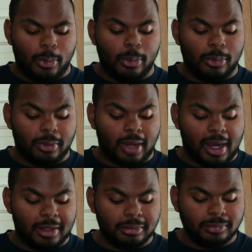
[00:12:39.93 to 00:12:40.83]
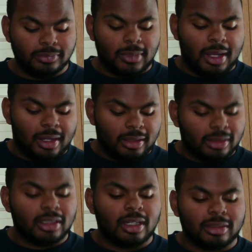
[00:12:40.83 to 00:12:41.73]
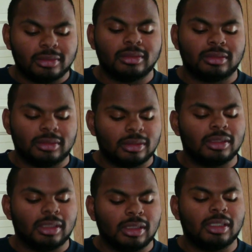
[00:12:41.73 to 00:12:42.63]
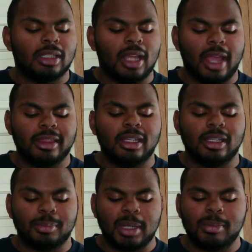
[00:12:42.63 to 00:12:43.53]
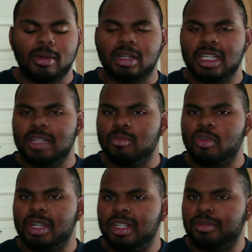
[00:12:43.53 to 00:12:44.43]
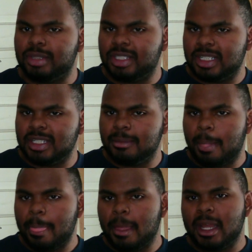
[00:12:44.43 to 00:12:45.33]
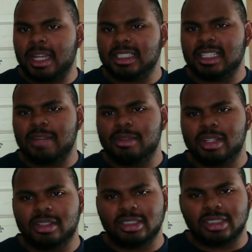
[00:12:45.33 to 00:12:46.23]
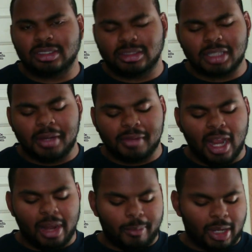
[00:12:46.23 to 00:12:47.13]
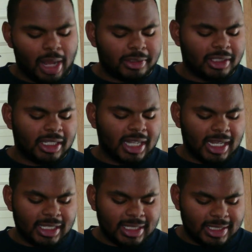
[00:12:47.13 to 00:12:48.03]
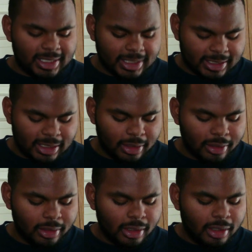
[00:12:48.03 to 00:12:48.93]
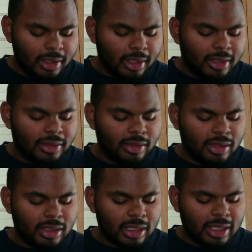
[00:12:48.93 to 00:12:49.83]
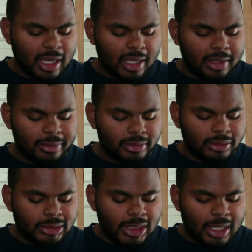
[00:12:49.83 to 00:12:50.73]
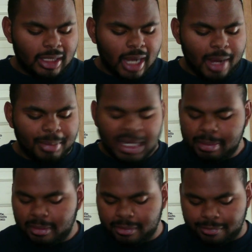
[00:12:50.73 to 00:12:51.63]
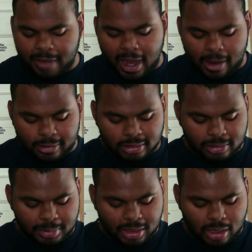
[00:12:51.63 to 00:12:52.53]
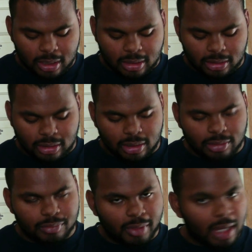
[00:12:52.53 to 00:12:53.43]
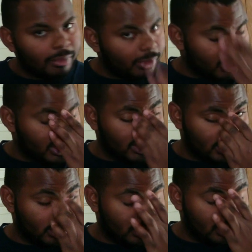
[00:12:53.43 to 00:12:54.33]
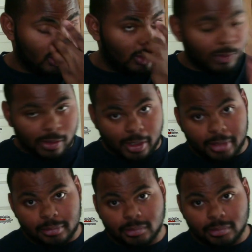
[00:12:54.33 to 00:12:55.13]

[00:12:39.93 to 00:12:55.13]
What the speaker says: okay, you know, I think people are getting more interested, and I said I wasn't going to. When I was looking at this list here, you see that 9 people filed to run for this school board.